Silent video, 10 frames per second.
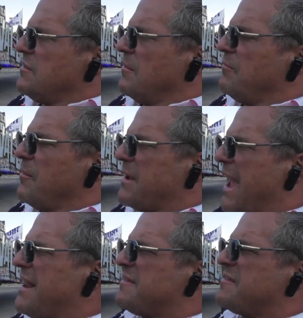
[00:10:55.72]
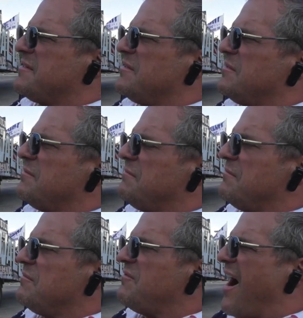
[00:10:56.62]
the mechanics
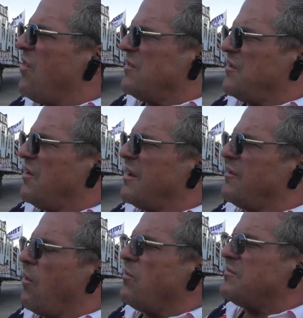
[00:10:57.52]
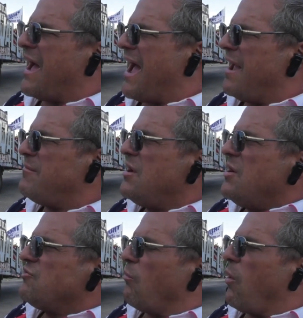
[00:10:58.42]
volunteered on their own time
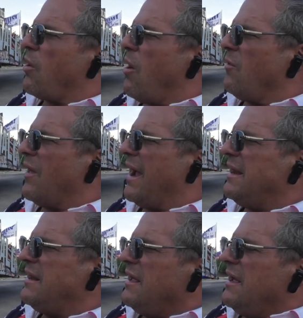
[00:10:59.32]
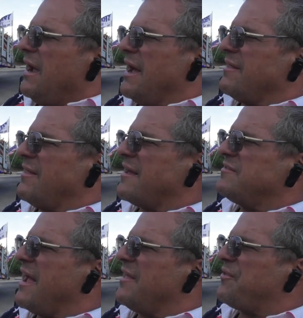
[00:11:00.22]
to work all night. And the next
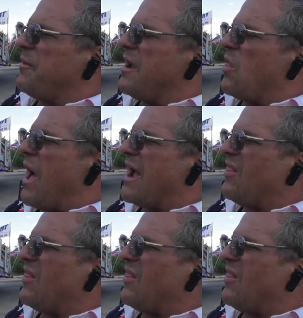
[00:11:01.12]
day at 3 o'clock,